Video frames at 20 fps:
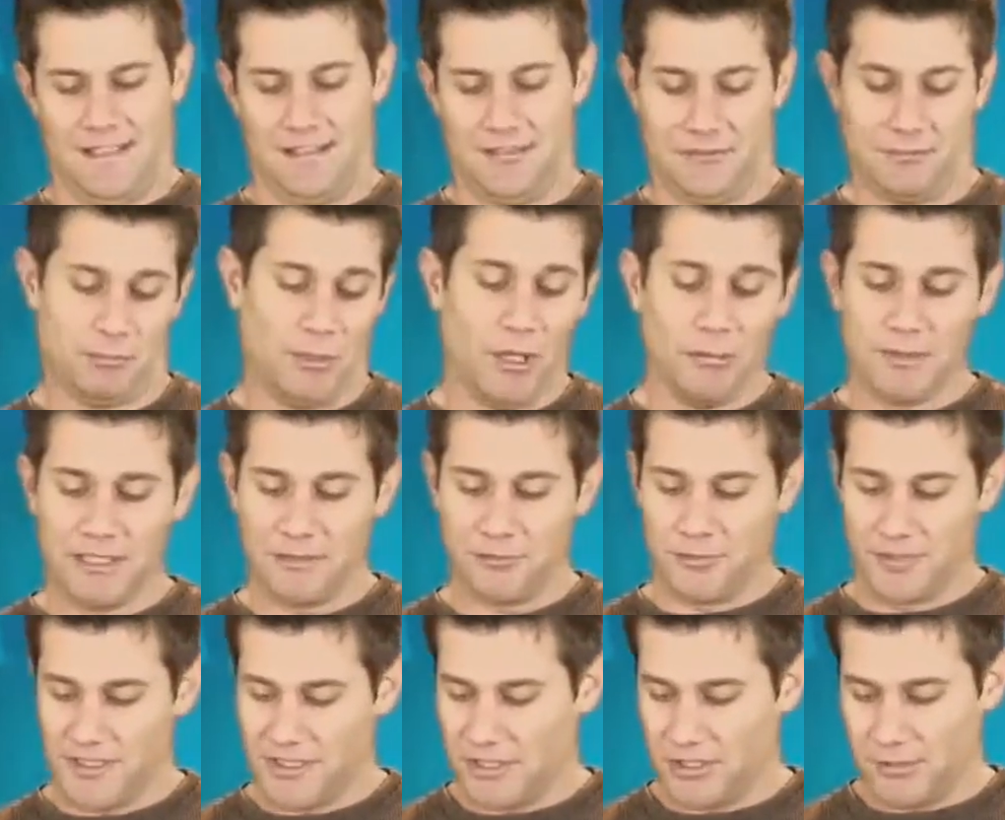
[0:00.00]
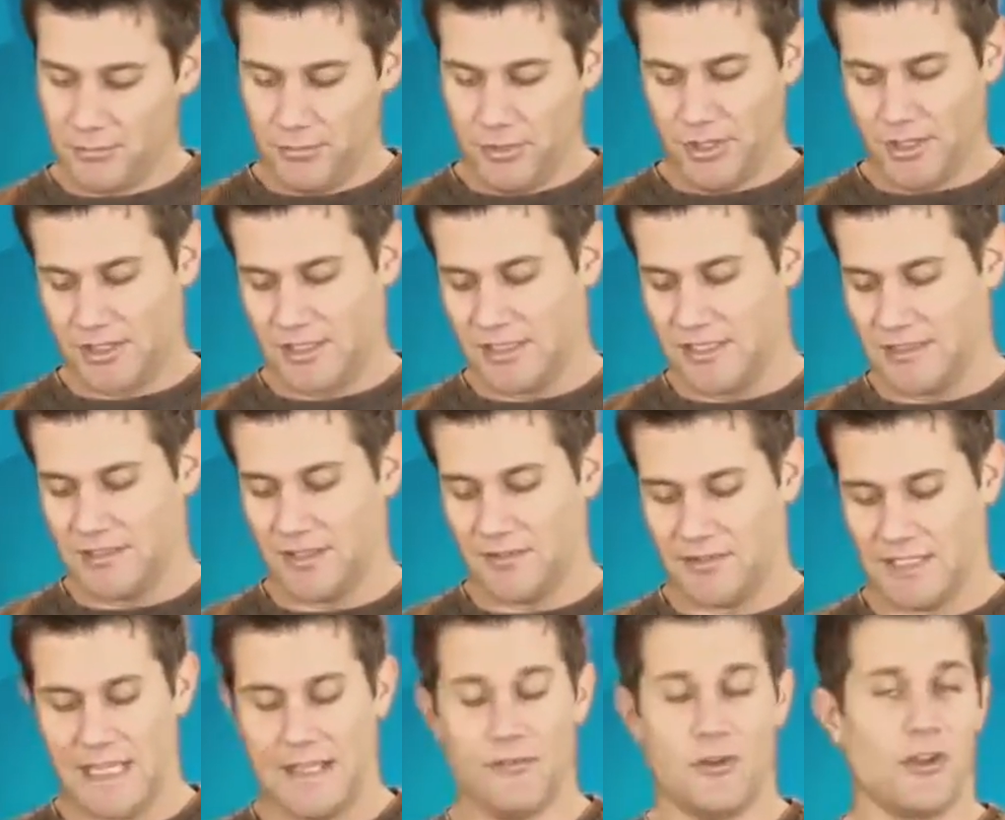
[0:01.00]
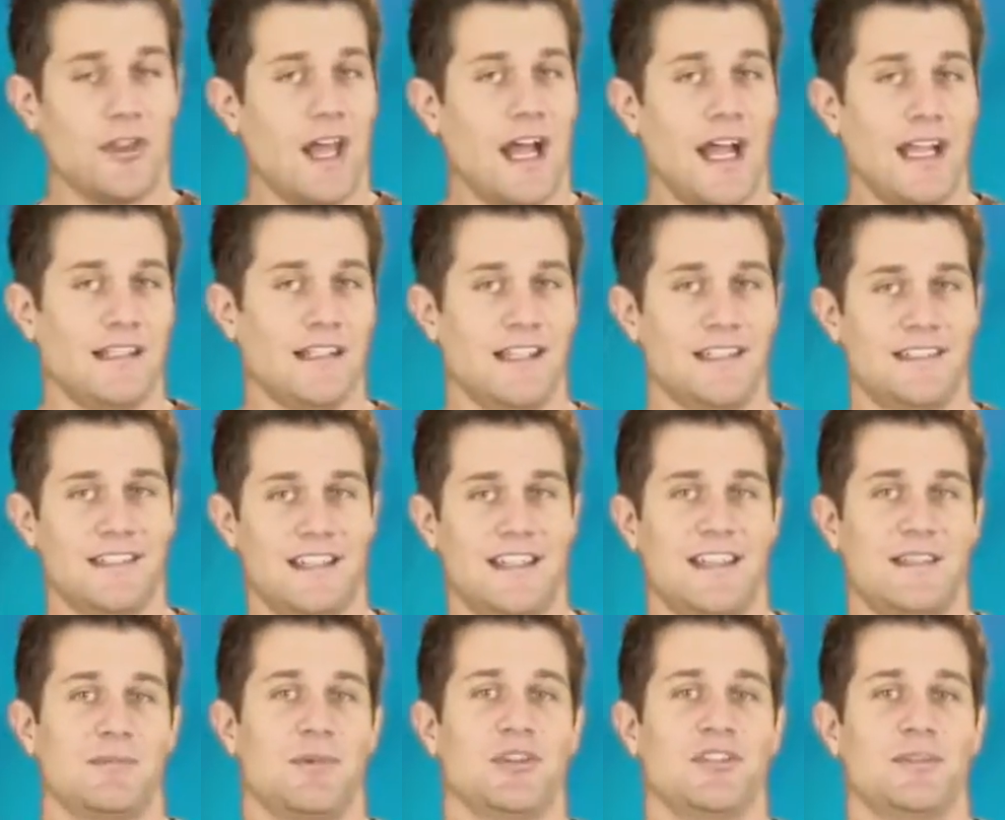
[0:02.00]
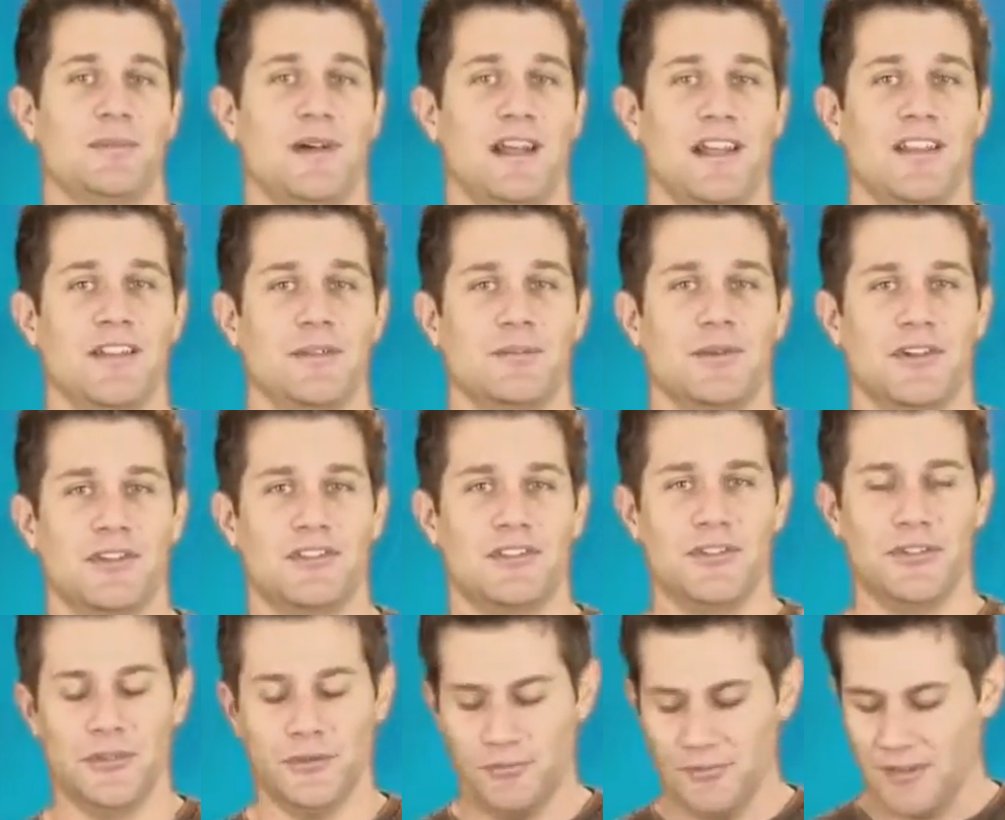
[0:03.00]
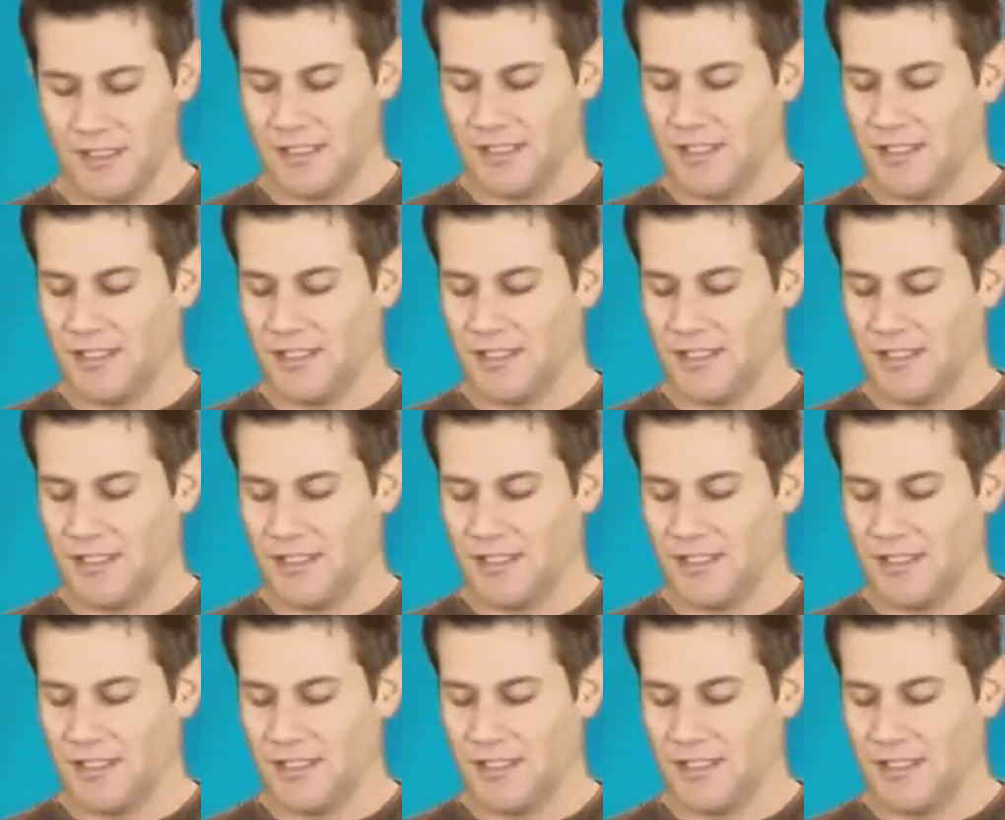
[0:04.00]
It's probably a really good book, and it doesn't have all the highlights in it that most of my other books do.